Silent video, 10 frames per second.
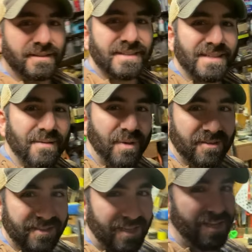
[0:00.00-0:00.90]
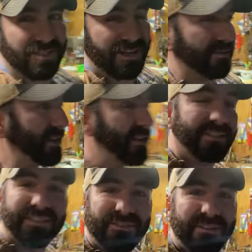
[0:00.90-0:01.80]
Let's step outside, shall we?
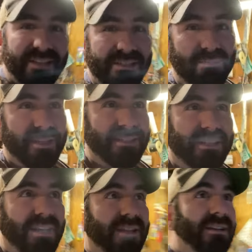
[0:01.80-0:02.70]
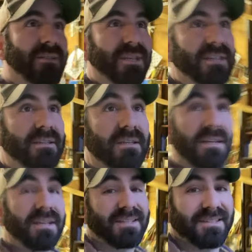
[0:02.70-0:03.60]
It's too nice to be inside. I mean,
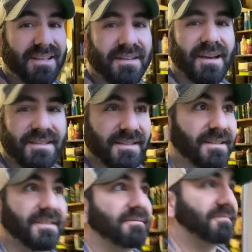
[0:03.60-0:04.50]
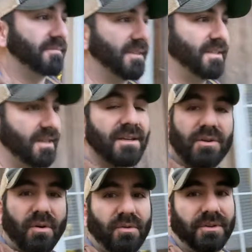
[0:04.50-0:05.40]
it's not nice, it's
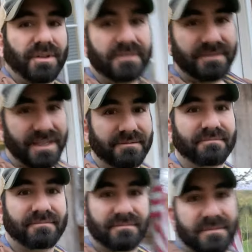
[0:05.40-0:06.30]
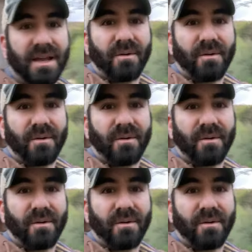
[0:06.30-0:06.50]
cold and not